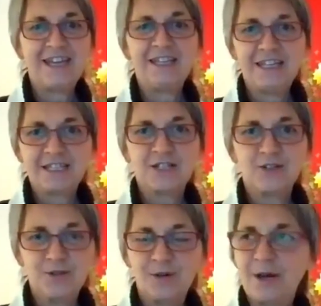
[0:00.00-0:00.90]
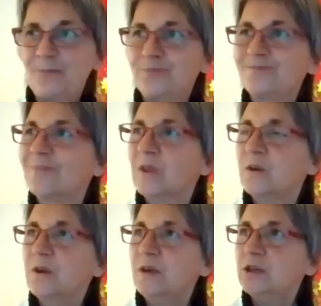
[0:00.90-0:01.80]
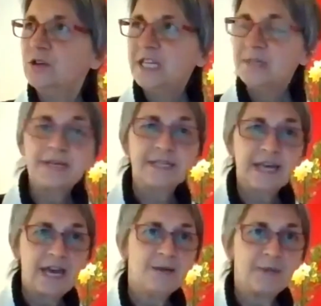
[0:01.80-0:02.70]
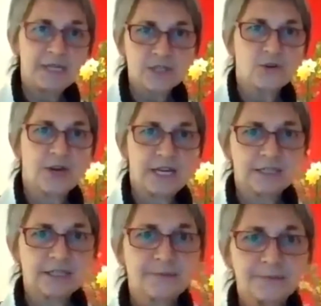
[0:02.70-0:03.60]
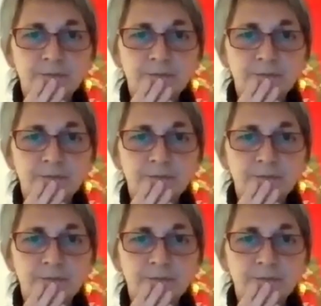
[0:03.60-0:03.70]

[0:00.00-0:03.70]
It needs to, you need to be able to aim it straight.